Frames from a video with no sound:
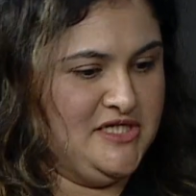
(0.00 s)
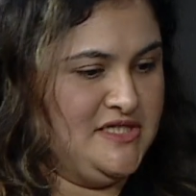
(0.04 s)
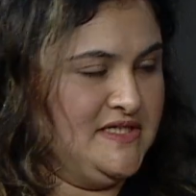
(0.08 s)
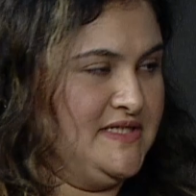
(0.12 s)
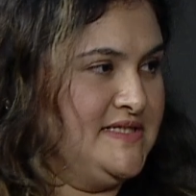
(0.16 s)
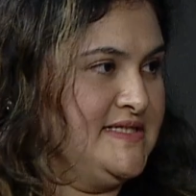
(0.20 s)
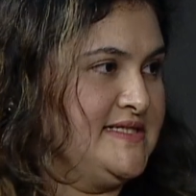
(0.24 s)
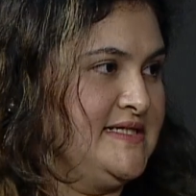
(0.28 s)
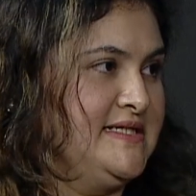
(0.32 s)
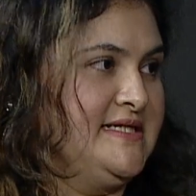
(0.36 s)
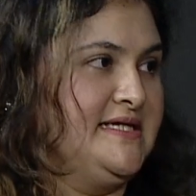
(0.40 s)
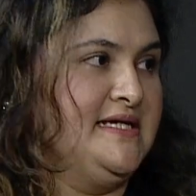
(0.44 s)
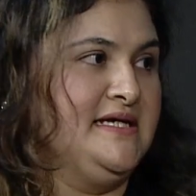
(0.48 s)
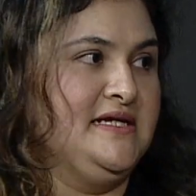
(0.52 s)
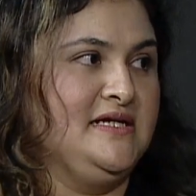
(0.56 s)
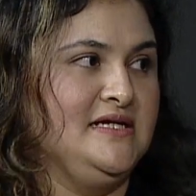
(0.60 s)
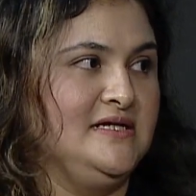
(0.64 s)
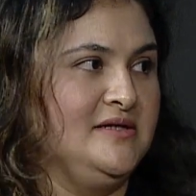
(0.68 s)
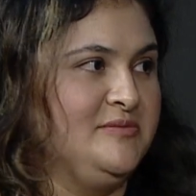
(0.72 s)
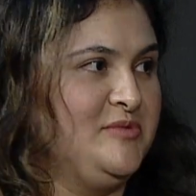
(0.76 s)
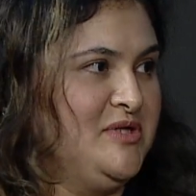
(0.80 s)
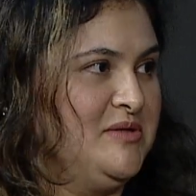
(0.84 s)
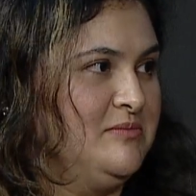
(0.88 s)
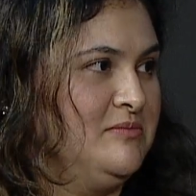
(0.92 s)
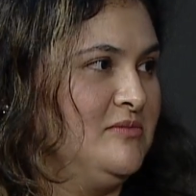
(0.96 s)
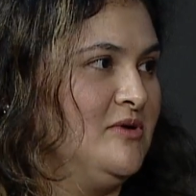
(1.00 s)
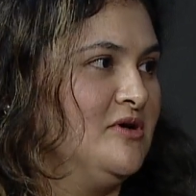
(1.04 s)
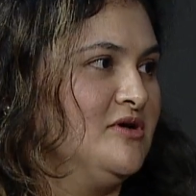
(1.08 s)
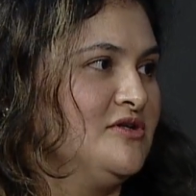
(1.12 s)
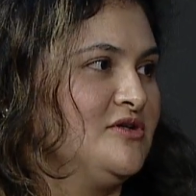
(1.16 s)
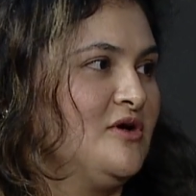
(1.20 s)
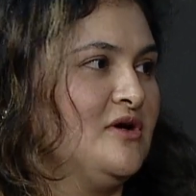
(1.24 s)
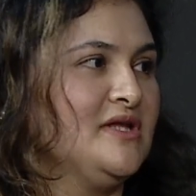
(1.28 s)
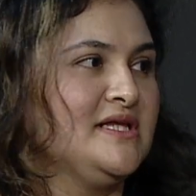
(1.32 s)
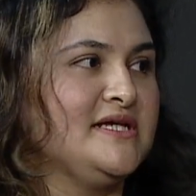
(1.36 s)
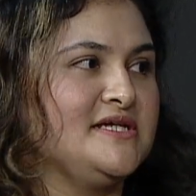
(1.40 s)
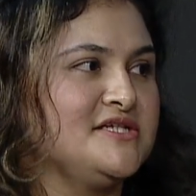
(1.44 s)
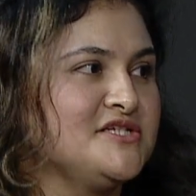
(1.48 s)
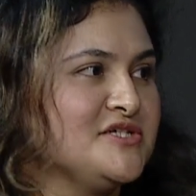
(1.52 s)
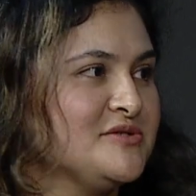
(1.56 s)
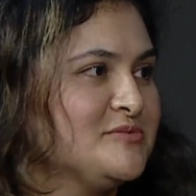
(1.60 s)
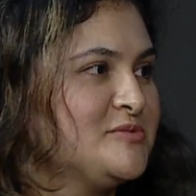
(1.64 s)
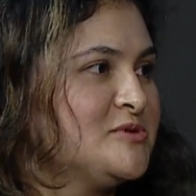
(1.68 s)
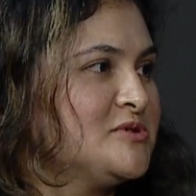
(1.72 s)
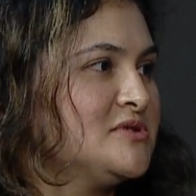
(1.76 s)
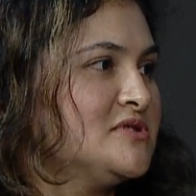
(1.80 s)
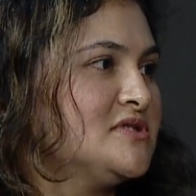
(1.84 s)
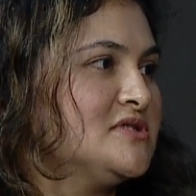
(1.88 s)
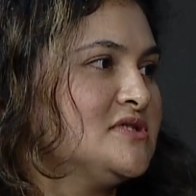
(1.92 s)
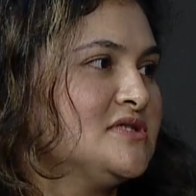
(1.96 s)
patients are getting a bit more
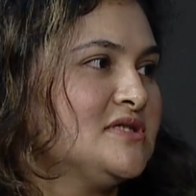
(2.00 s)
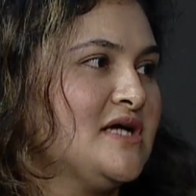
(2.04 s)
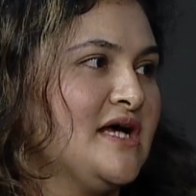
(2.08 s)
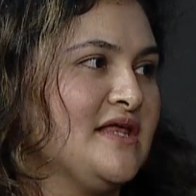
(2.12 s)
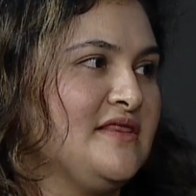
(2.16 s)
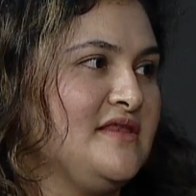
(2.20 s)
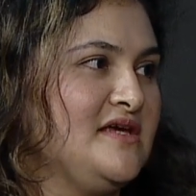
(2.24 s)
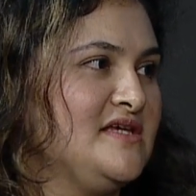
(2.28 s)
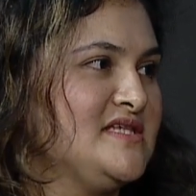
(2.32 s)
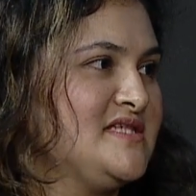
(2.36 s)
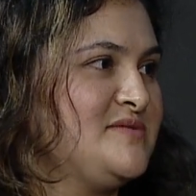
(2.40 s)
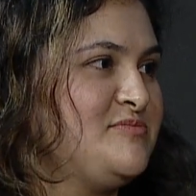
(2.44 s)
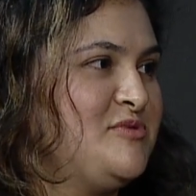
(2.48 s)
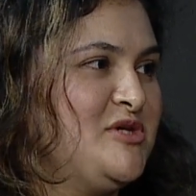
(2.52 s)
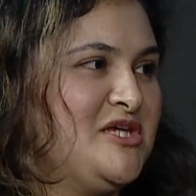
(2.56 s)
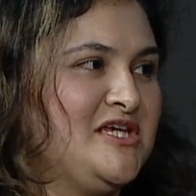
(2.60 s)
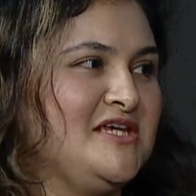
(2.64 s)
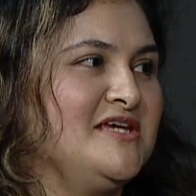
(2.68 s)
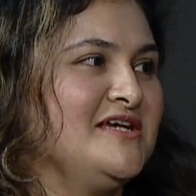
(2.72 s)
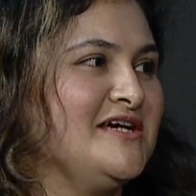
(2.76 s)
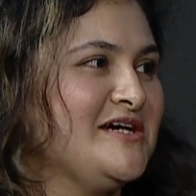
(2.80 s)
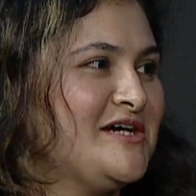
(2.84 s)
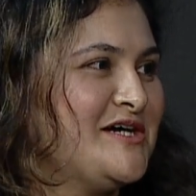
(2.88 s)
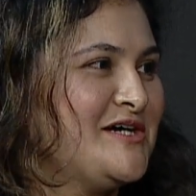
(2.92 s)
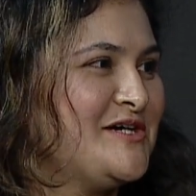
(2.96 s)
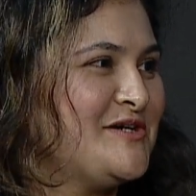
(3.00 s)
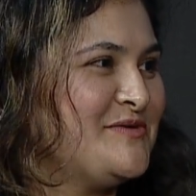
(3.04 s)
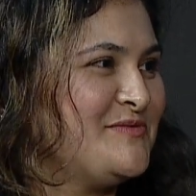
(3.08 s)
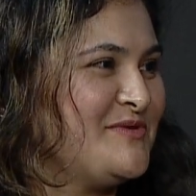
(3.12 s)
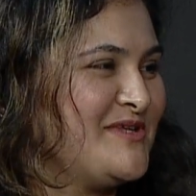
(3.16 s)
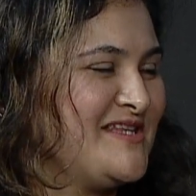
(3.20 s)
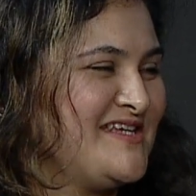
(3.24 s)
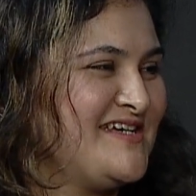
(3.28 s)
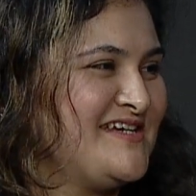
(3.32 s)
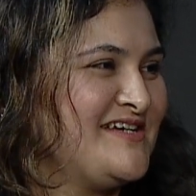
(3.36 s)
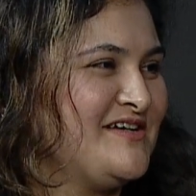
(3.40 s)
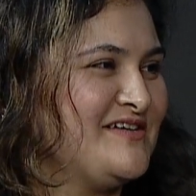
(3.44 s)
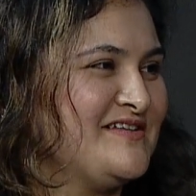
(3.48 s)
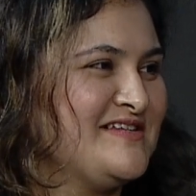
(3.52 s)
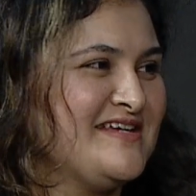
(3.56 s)
knowledgeable? Are they speaking up? Are they,